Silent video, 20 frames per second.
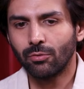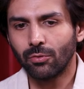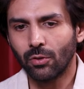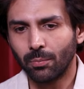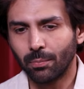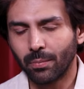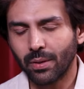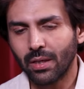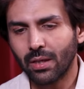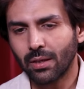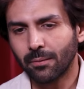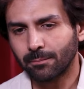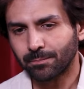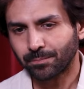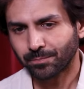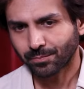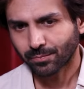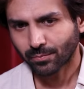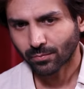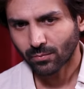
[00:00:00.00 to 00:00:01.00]
for me,
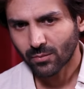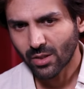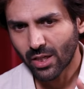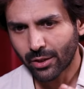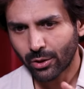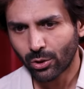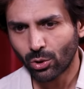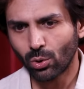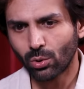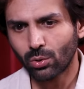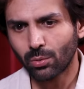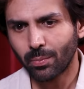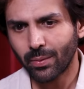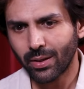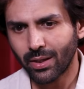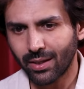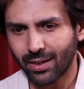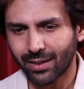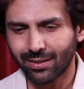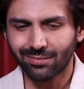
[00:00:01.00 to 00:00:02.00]
it took
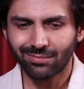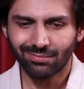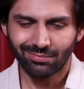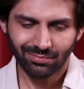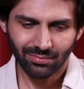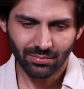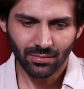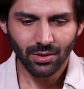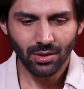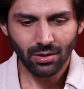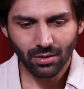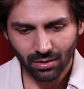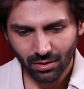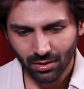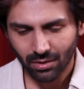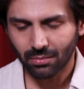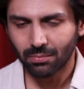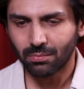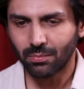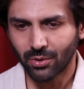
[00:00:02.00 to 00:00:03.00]
me like
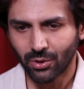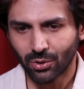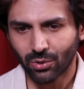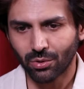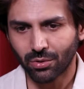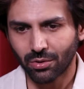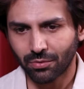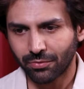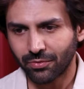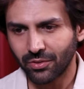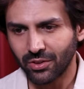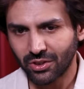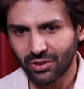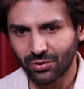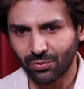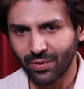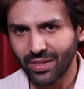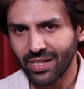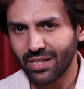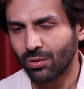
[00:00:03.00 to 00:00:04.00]
you know, the
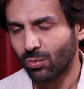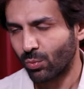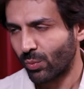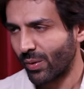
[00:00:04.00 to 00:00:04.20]
first week